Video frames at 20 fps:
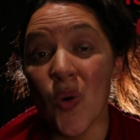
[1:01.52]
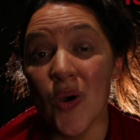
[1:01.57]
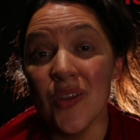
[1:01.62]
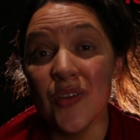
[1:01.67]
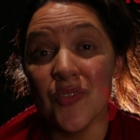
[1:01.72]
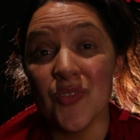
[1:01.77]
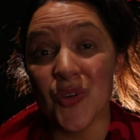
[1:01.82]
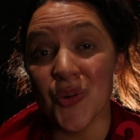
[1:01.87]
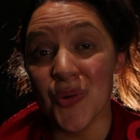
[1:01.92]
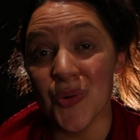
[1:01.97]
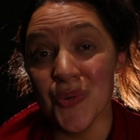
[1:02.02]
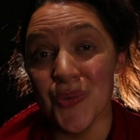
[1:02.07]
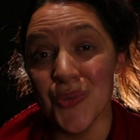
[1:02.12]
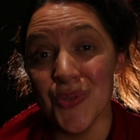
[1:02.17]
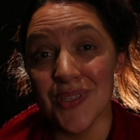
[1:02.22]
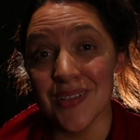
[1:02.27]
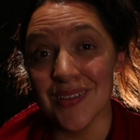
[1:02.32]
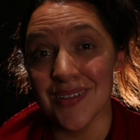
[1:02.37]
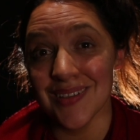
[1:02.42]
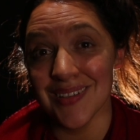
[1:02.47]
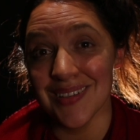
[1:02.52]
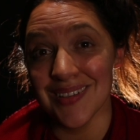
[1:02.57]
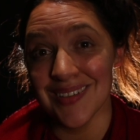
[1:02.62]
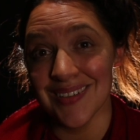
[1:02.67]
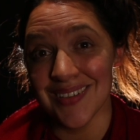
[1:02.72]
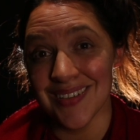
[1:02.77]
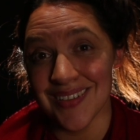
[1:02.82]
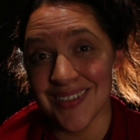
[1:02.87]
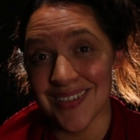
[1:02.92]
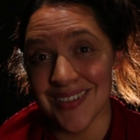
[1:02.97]
one of your own.
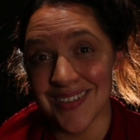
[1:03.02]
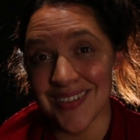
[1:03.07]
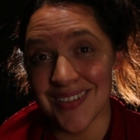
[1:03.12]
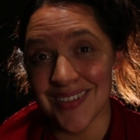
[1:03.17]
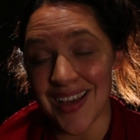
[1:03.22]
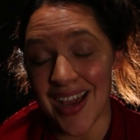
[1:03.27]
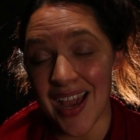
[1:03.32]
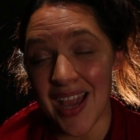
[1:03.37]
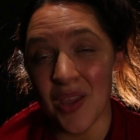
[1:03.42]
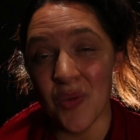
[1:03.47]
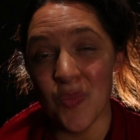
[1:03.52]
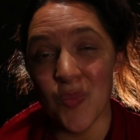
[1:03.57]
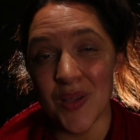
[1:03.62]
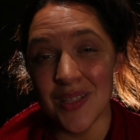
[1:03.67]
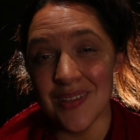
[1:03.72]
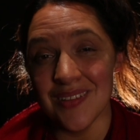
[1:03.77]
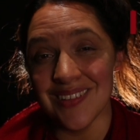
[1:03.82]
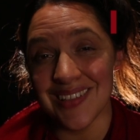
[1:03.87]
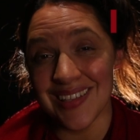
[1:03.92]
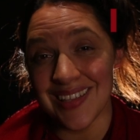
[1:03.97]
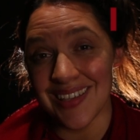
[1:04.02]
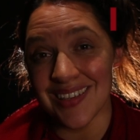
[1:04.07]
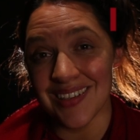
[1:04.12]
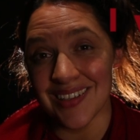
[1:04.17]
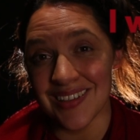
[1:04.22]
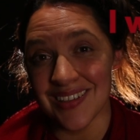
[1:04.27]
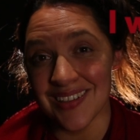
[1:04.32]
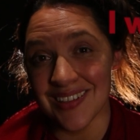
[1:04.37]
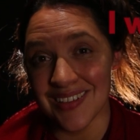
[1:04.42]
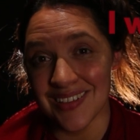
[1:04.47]
I will
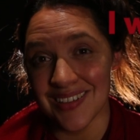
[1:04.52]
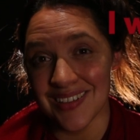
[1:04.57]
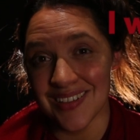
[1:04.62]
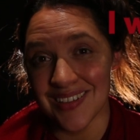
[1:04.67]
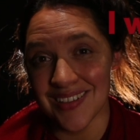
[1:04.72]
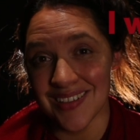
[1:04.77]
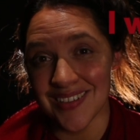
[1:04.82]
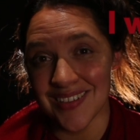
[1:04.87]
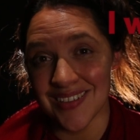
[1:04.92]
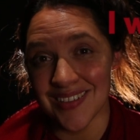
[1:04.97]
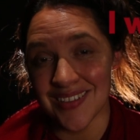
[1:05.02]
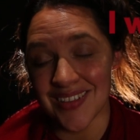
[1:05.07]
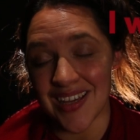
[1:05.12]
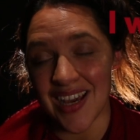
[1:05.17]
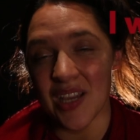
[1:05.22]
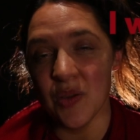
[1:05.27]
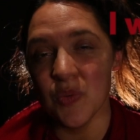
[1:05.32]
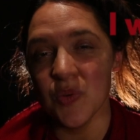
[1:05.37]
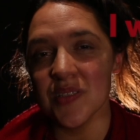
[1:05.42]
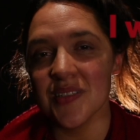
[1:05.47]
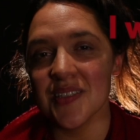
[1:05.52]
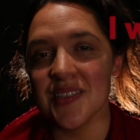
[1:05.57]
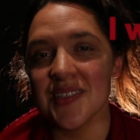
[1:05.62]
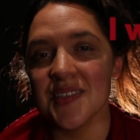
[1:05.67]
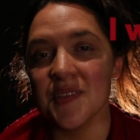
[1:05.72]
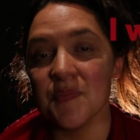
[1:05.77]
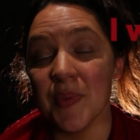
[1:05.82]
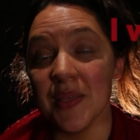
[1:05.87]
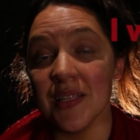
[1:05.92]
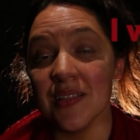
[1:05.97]
hear, I will
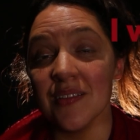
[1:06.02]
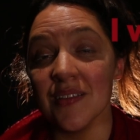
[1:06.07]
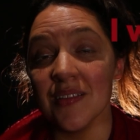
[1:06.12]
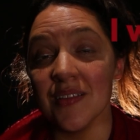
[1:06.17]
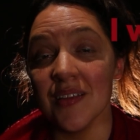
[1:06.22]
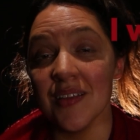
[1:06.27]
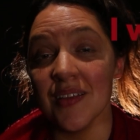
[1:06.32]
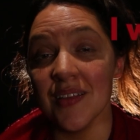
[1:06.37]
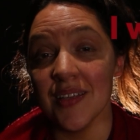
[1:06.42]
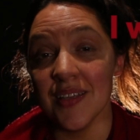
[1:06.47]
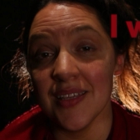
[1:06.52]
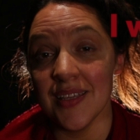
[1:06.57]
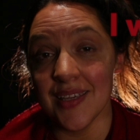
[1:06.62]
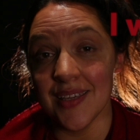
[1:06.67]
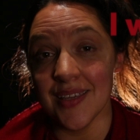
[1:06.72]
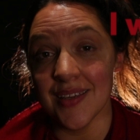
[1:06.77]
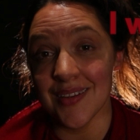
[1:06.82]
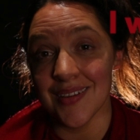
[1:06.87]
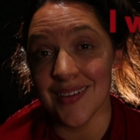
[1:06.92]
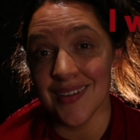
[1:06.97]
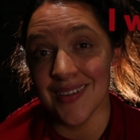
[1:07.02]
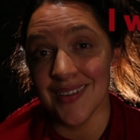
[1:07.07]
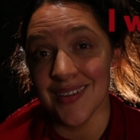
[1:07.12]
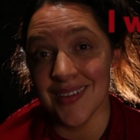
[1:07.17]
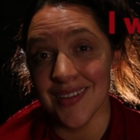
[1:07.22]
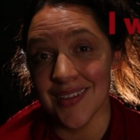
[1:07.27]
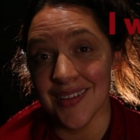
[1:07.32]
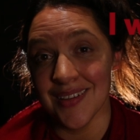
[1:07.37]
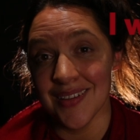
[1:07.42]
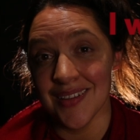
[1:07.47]
spill here,
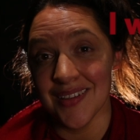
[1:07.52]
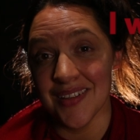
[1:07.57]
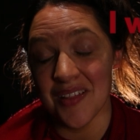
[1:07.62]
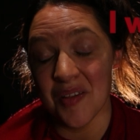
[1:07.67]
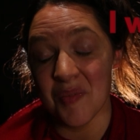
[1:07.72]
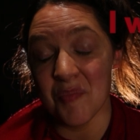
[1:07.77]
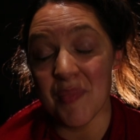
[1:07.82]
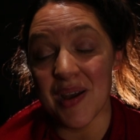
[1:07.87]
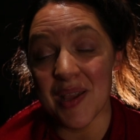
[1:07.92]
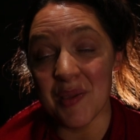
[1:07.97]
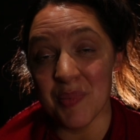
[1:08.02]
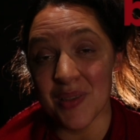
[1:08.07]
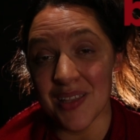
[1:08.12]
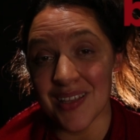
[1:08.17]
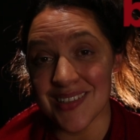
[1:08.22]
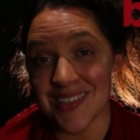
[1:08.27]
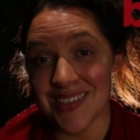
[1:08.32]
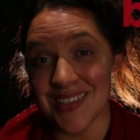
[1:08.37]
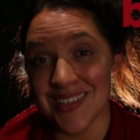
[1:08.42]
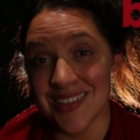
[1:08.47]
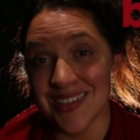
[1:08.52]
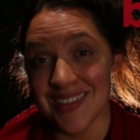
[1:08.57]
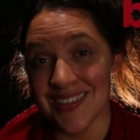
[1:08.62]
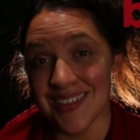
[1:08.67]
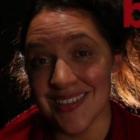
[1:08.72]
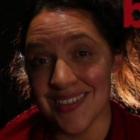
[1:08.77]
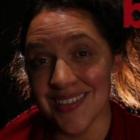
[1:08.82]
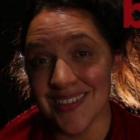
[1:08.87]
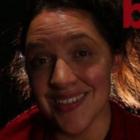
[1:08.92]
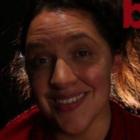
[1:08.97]
my blood,
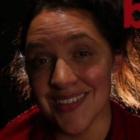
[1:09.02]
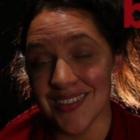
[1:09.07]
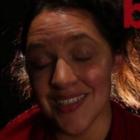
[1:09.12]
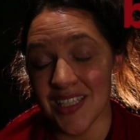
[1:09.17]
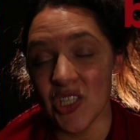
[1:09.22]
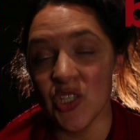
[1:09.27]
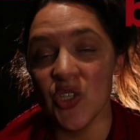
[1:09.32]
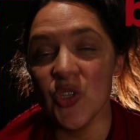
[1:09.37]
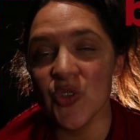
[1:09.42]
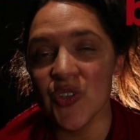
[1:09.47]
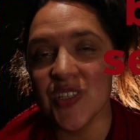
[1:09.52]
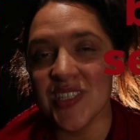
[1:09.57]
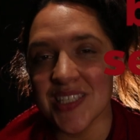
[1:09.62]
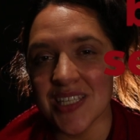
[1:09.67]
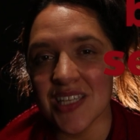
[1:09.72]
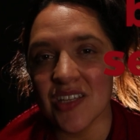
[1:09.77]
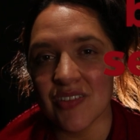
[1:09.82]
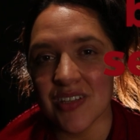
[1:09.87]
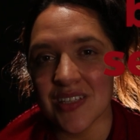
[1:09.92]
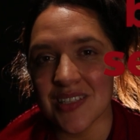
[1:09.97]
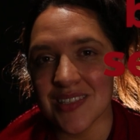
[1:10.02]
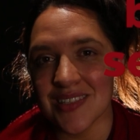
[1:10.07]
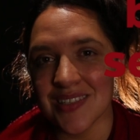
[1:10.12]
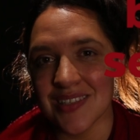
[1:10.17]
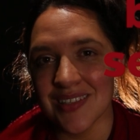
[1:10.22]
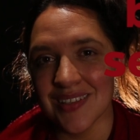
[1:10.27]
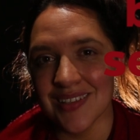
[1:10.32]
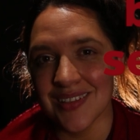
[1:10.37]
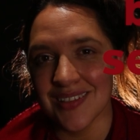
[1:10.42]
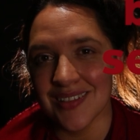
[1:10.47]
in your
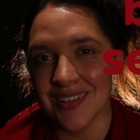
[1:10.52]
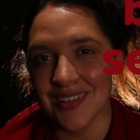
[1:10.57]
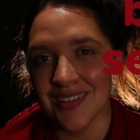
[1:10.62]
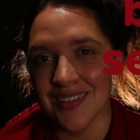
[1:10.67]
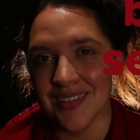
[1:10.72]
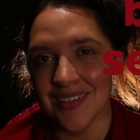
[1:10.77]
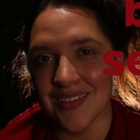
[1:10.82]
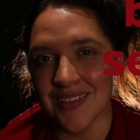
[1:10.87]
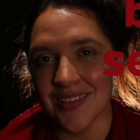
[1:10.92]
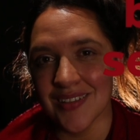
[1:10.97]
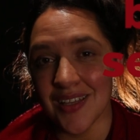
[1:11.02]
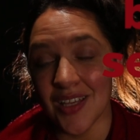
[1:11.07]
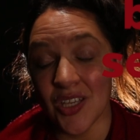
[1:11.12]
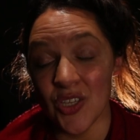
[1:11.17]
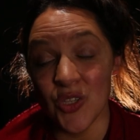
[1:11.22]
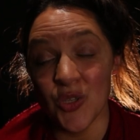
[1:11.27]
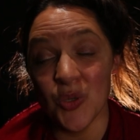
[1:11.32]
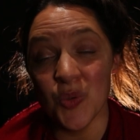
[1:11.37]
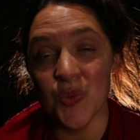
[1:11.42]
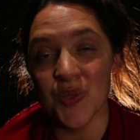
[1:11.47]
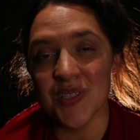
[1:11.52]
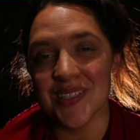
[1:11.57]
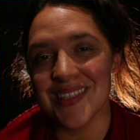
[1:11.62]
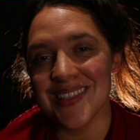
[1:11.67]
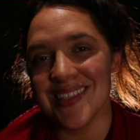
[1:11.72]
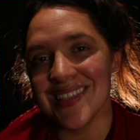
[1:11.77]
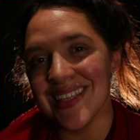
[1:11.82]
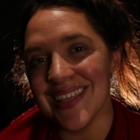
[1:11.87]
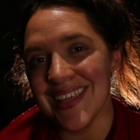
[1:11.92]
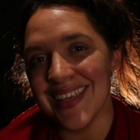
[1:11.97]
secrets, and you will
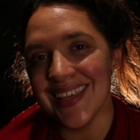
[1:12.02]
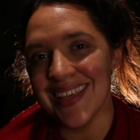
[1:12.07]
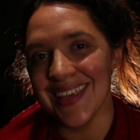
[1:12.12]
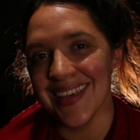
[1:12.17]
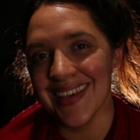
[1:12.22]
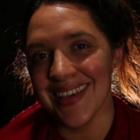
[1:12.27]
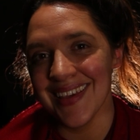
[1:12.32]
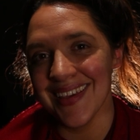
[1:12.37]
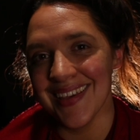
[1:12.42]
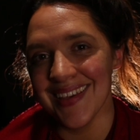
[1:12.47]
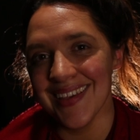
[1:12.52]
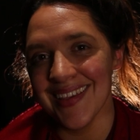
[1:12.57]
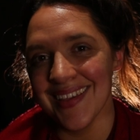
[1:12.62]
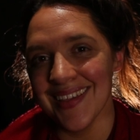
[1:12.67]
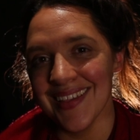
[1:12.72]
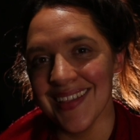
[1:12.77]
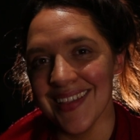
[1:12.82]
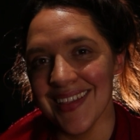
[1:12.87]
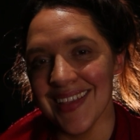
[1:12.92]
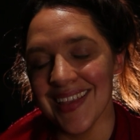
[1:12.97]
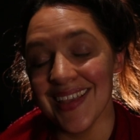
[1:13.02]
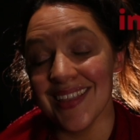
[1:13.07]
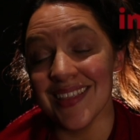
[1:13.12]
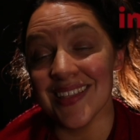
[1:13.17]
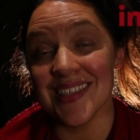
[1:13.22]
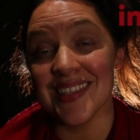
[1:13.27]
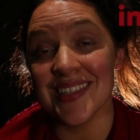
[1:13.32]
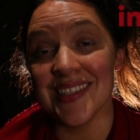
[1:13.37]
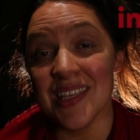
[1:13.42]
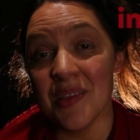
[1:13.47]
see in
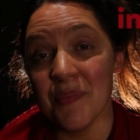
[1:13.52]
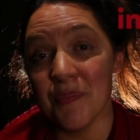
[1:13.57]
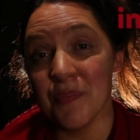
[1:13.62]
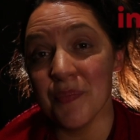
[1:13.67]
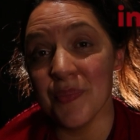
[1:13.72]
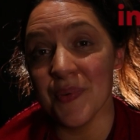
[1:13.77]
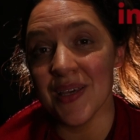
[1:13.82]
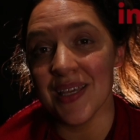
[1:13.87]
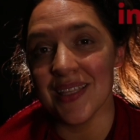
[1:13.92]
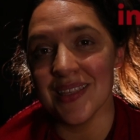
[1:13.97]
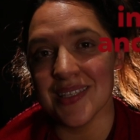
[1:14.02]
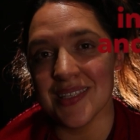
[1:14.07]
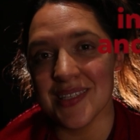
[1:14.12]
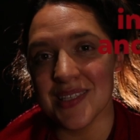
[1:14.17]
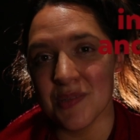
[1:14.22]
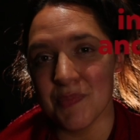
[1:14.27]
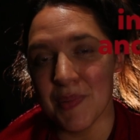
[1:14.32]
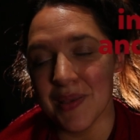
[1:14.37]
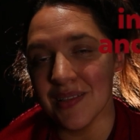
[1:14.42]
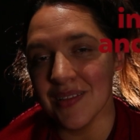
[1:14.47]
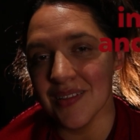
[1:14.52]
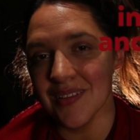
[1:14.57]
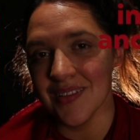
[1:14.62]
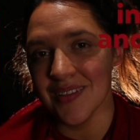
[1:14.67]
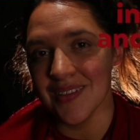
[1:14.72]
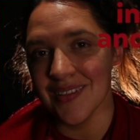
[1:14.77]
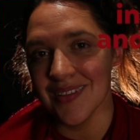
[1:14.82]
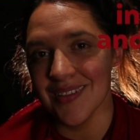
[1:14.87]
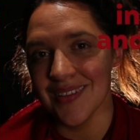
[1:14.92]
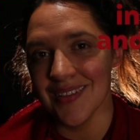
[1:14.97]
the seep and the spill
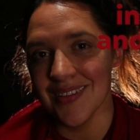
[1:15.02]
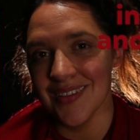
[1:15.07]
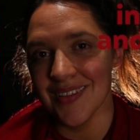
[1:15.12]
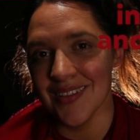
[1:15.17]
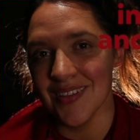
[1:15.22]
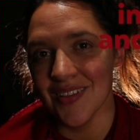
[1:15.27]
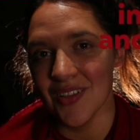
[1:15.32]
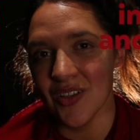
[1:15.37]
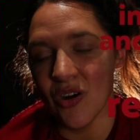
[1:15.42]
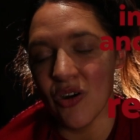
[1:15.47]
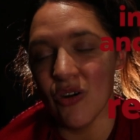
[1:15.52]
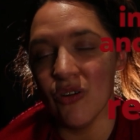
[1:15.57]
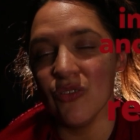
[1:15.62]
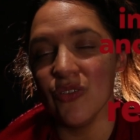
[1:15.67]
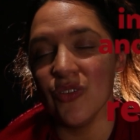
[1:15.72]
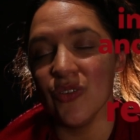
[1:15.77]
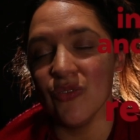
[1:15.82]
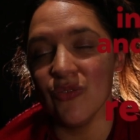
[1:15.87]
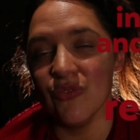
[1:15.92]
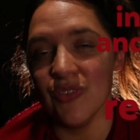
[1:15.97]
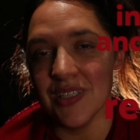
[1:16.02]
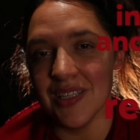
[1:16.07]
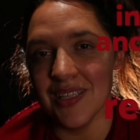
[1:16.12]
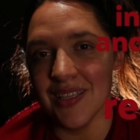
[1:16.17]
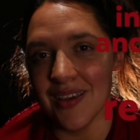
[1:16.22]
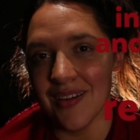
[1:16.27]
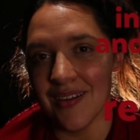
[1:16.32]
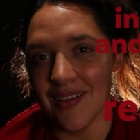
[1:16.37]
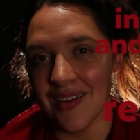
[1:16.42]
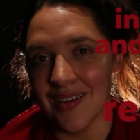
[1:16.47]
all you
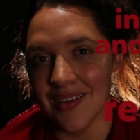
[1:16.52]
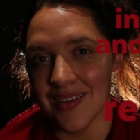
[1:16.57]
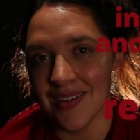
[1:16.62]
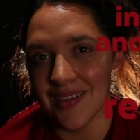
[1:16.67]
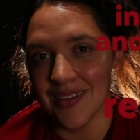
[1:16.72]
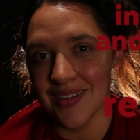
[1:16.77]
really are.